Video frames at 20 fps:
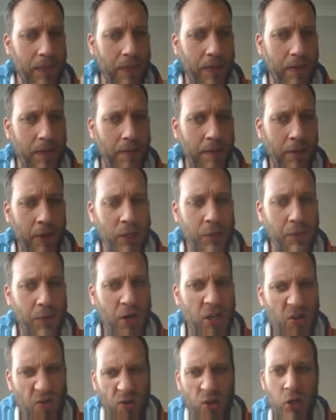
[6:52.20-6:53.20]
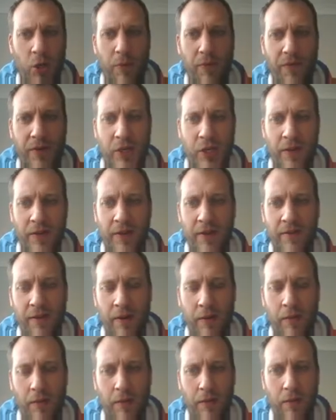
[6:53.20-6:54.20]
my sprites are on top of each other.
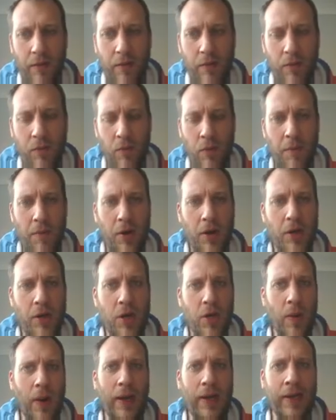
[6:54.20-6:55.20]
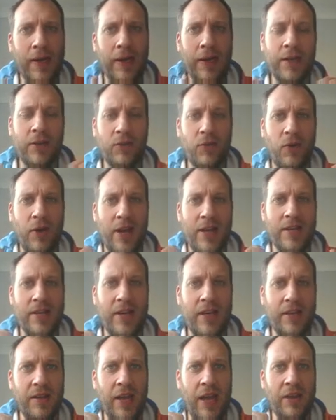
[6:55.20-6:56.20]
So when my new alien gets created,
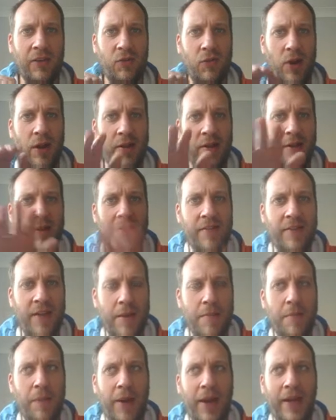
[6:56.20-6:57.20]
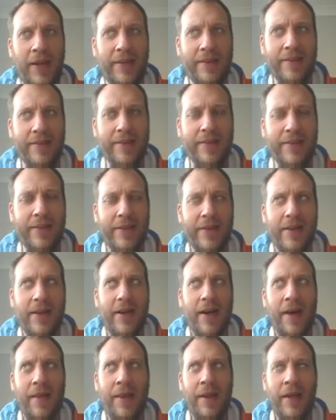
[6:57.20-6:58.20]
it gets created at the same place,
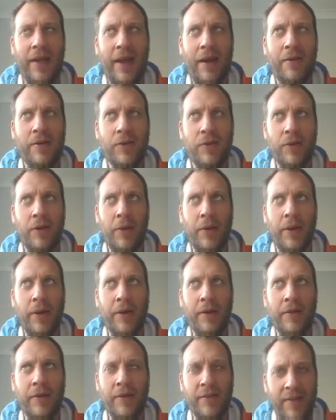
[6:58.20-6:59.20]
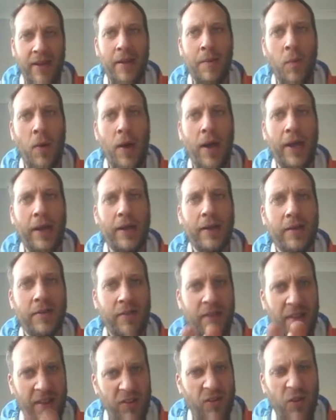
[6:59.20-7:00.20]
and then it carries on going the same way.
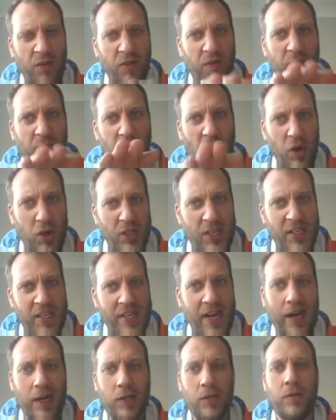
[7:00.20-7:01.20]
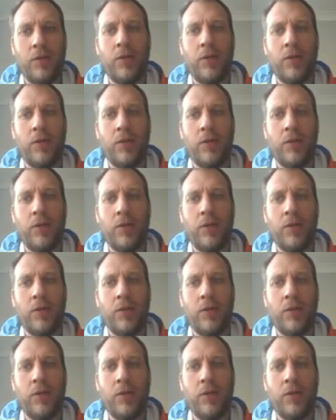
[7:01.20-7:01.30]
So they're sort of stacked on